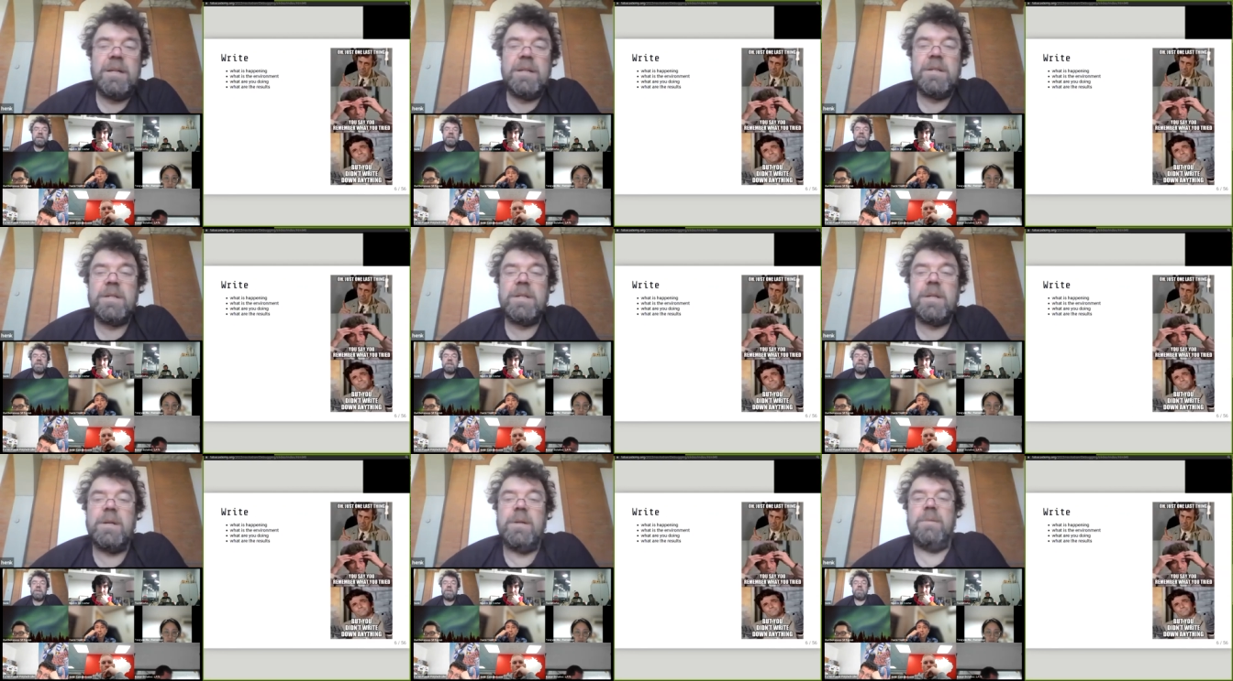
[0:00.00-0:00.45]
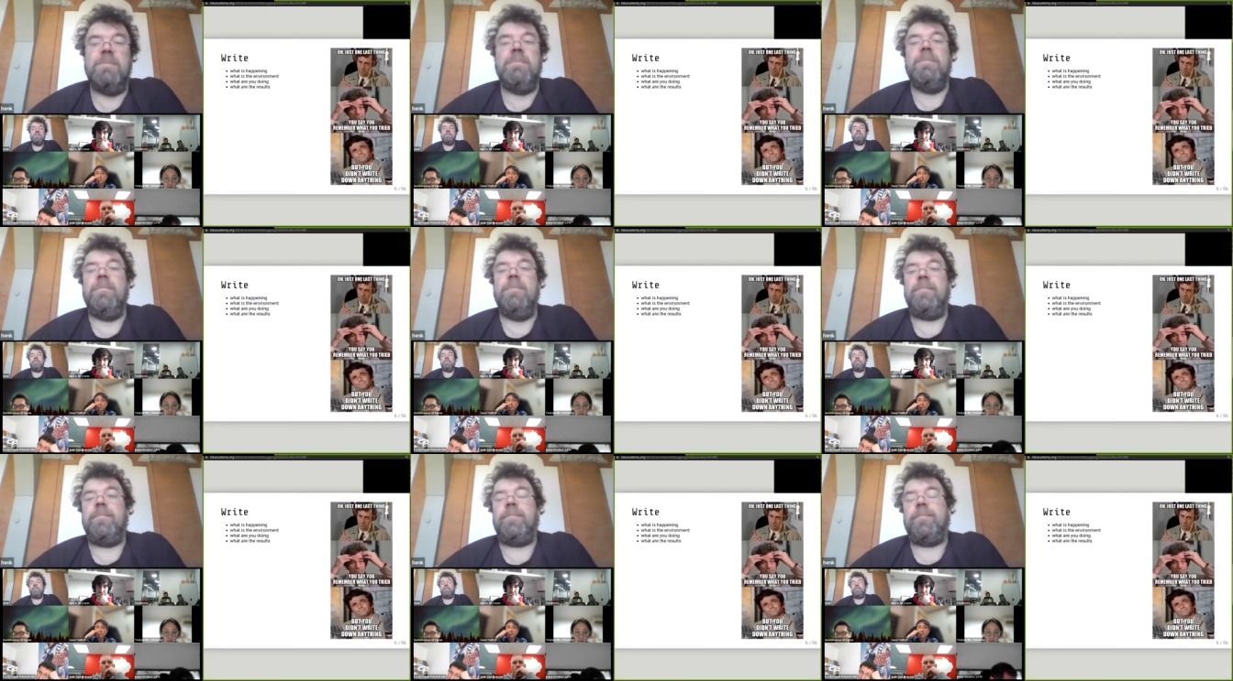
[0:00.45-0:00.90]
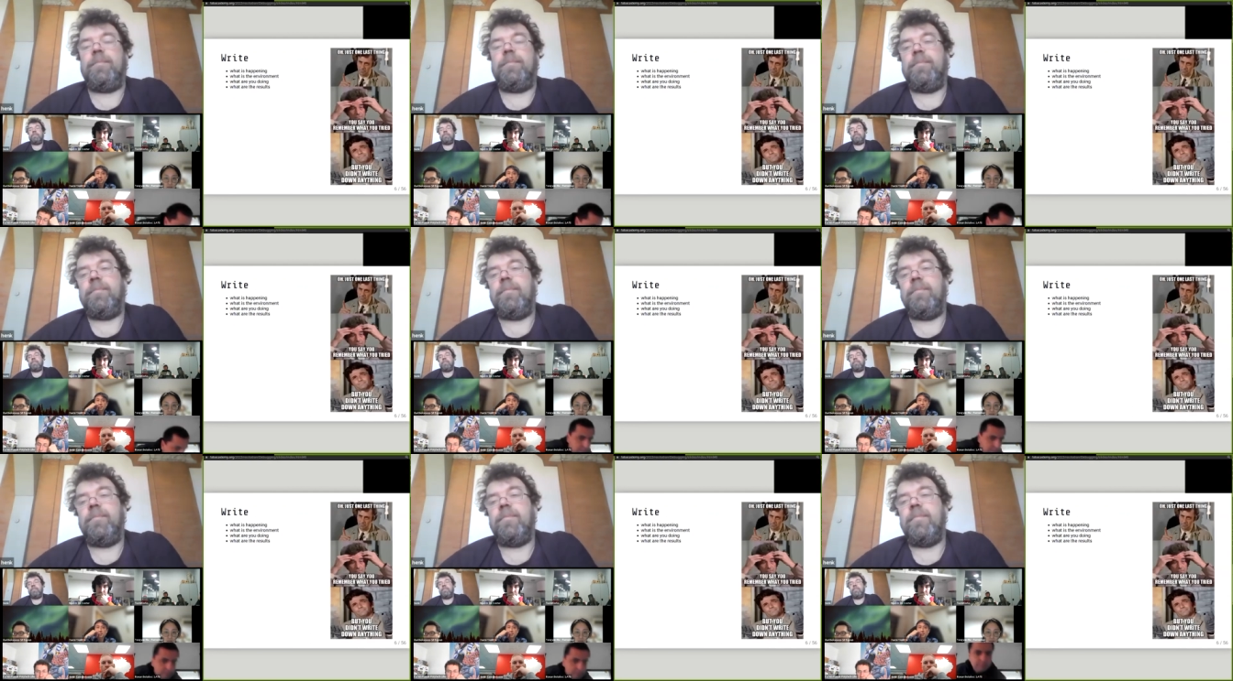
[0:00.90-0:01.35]
So
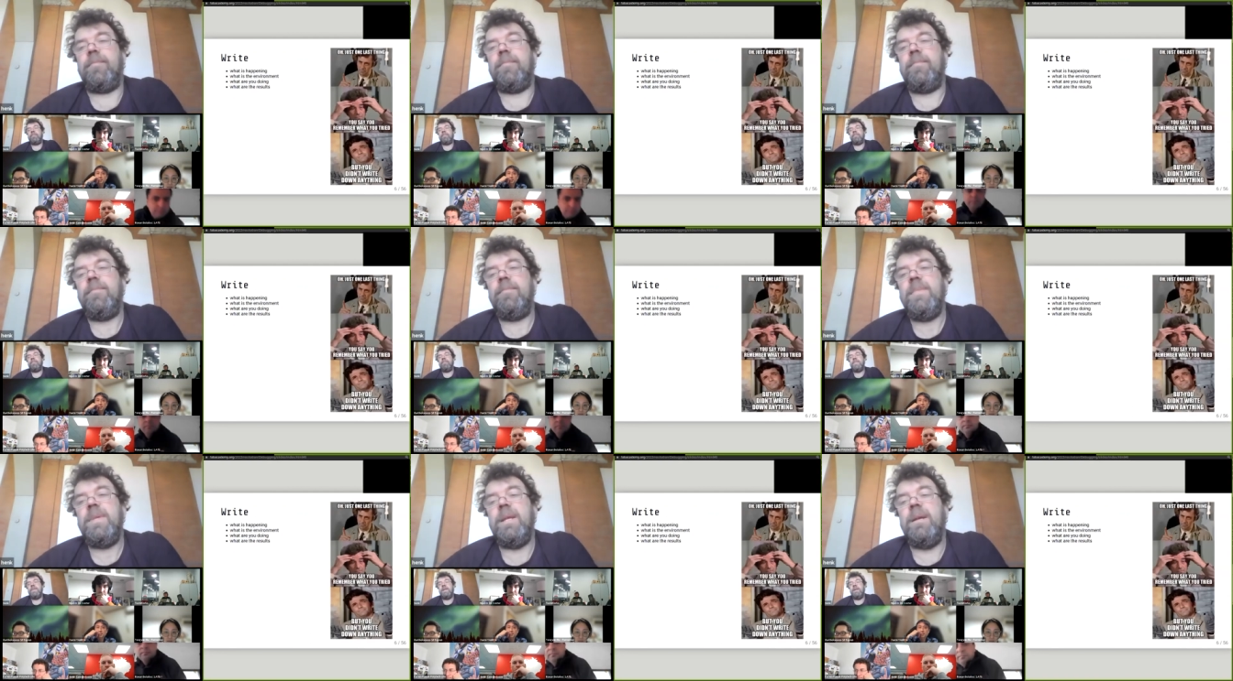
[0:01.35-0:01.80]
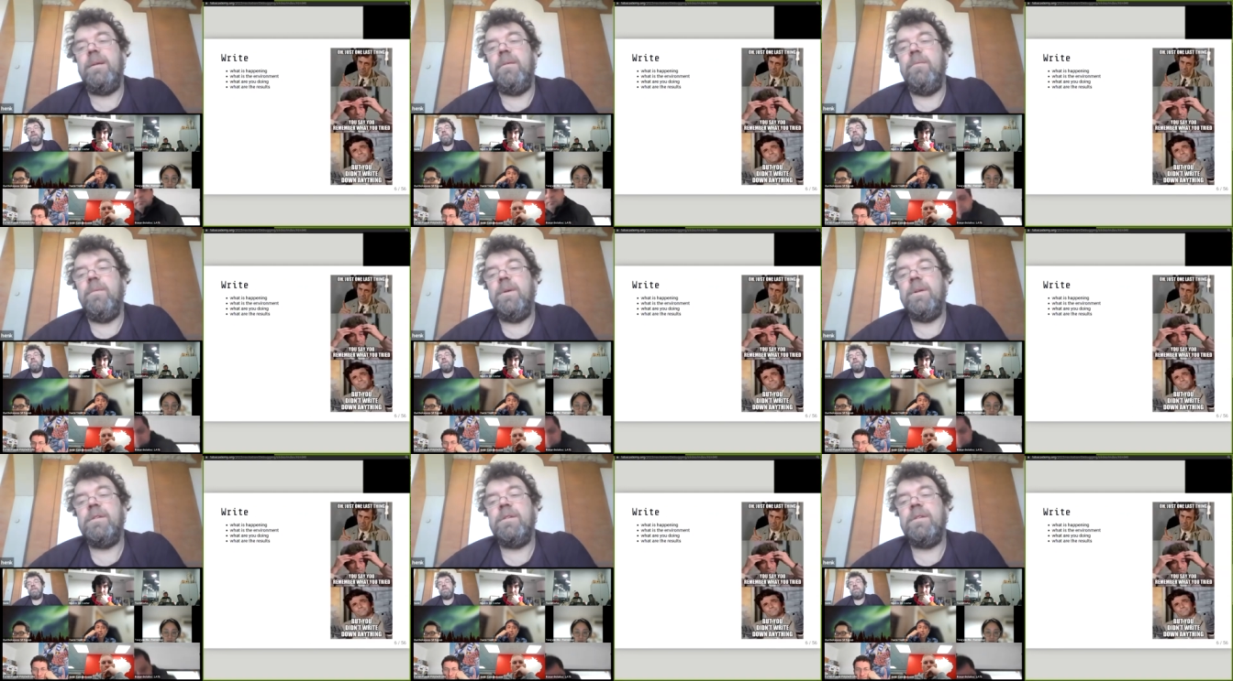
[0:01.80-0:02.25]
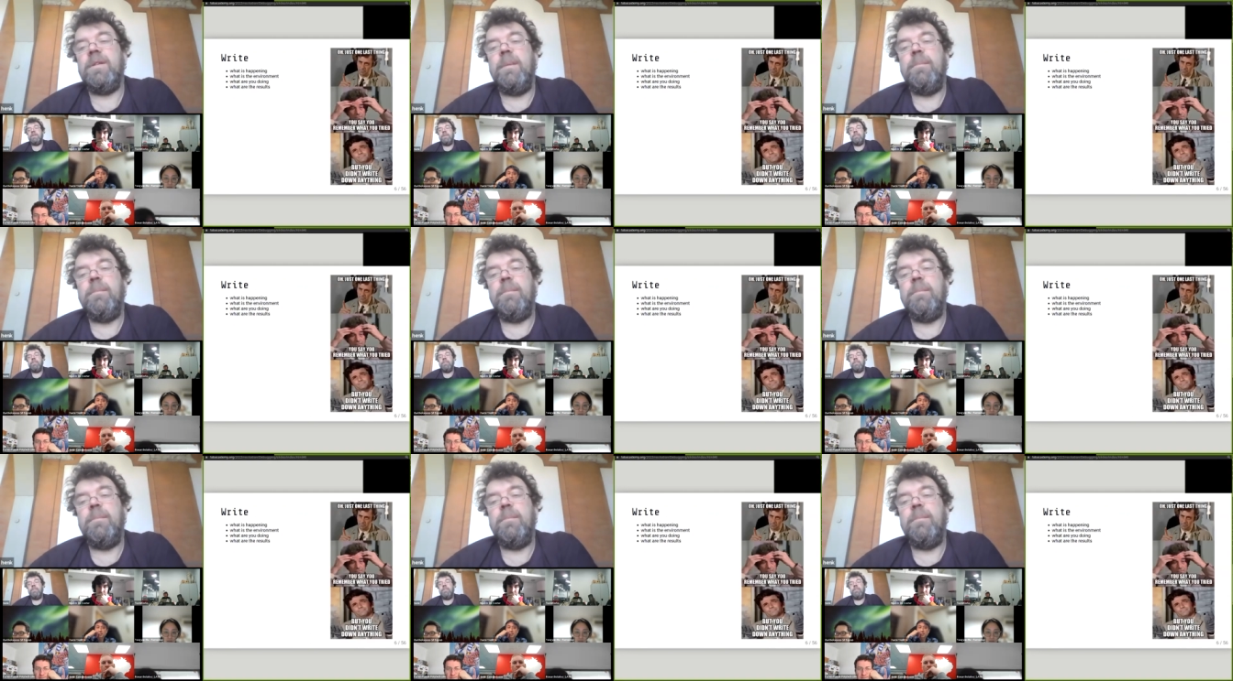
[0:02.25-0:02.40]
what's